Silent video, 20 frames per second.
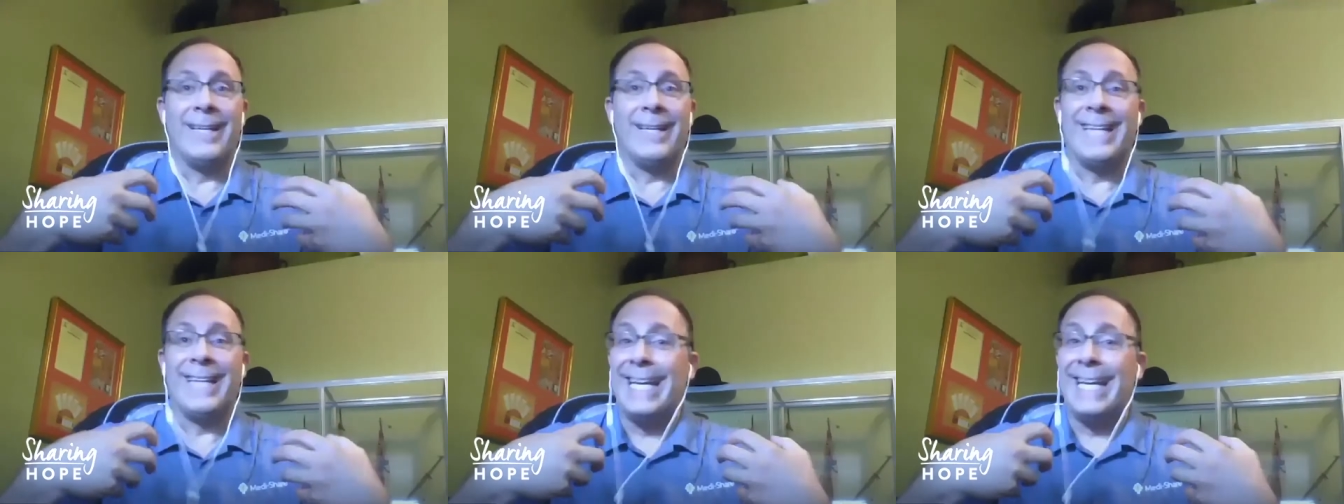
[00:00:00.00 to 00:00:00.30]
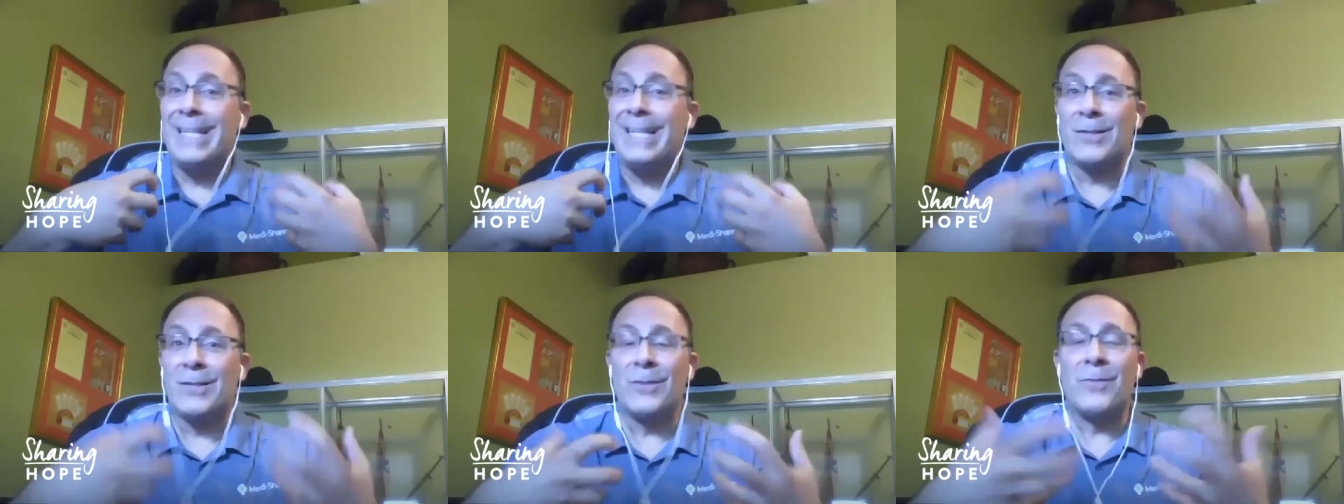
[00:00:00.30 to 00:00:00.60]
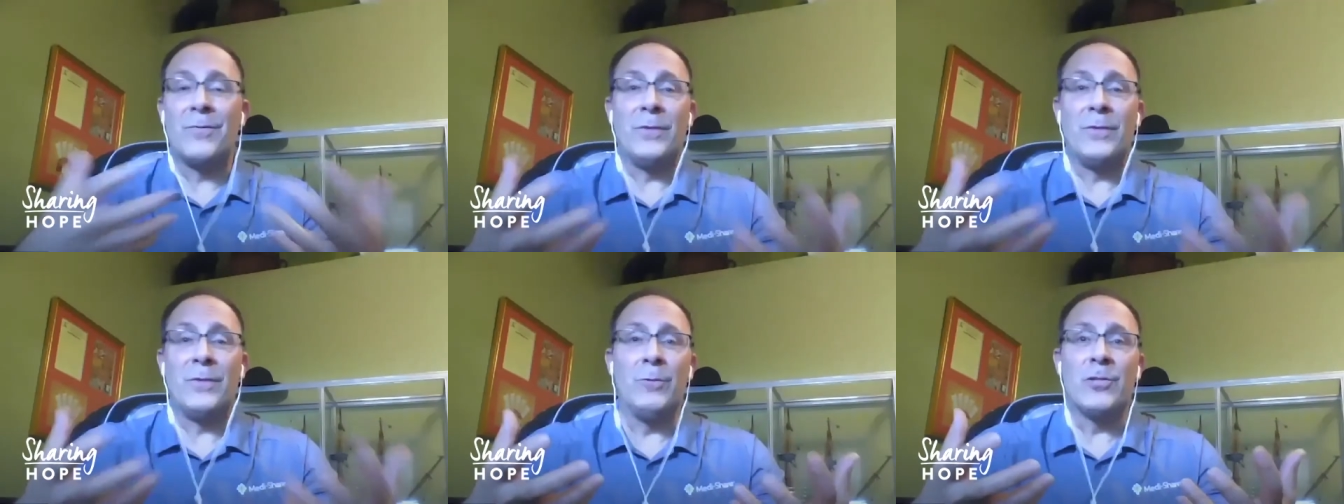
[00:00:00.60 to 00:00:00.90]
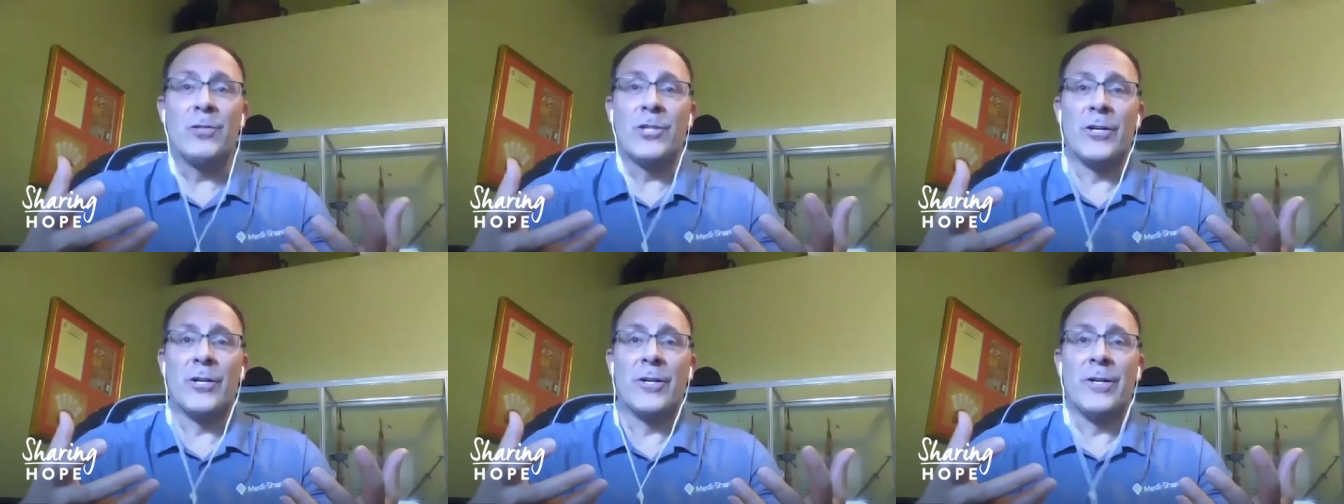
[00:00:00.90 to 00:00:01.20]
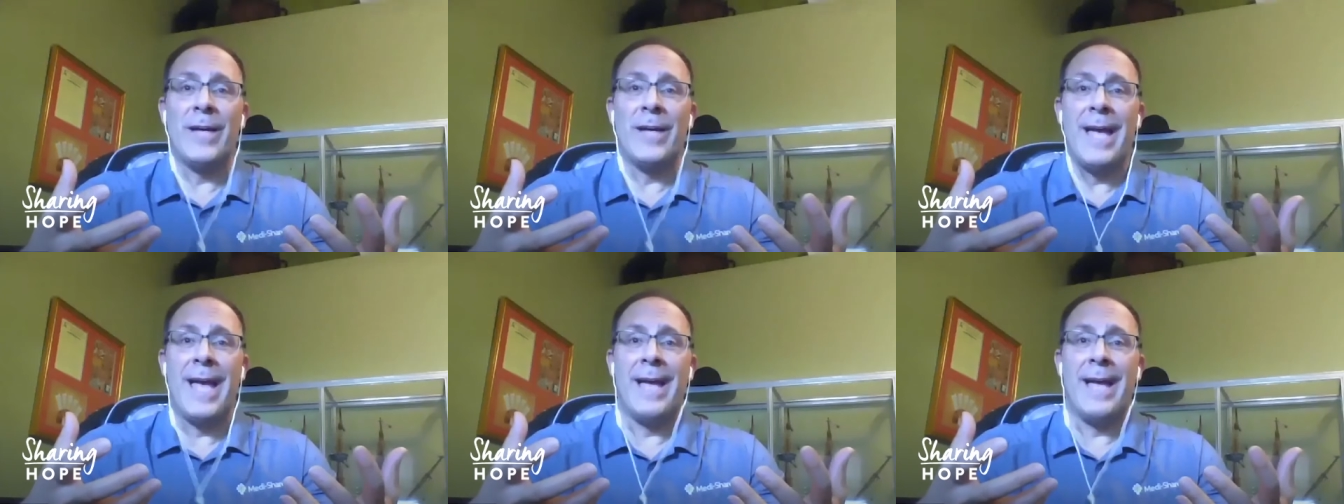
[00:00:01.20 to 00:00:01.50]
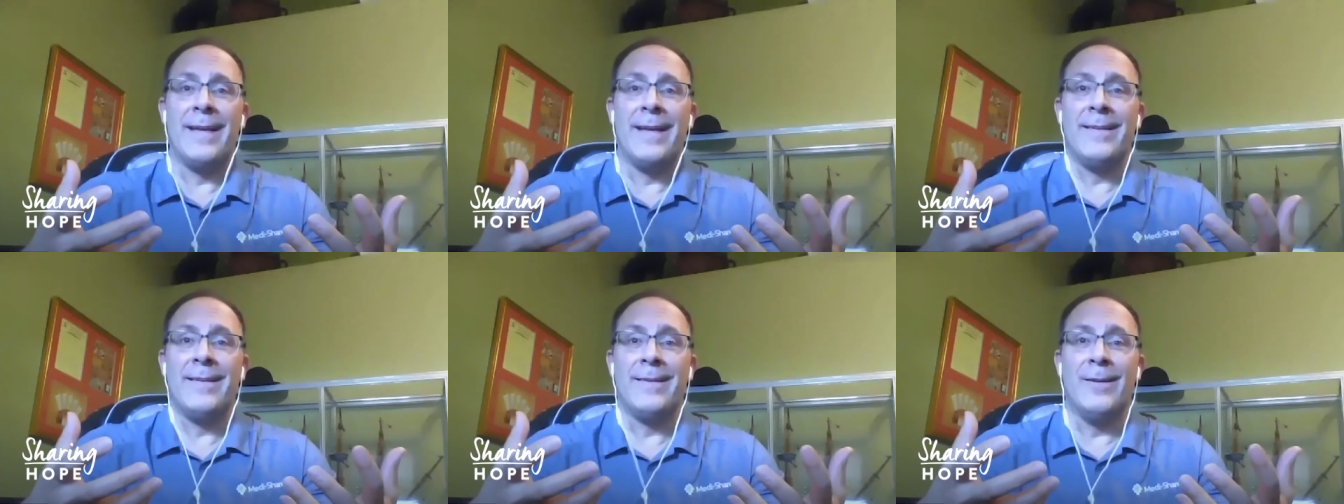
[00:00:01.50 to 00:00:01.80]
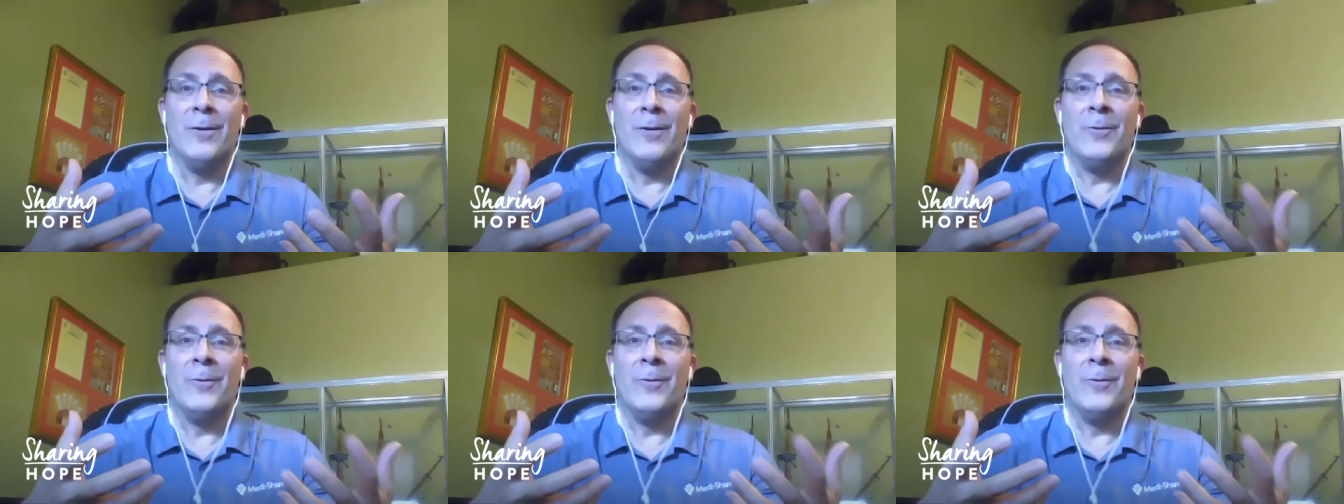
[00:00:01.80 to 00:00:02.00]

like into the future. And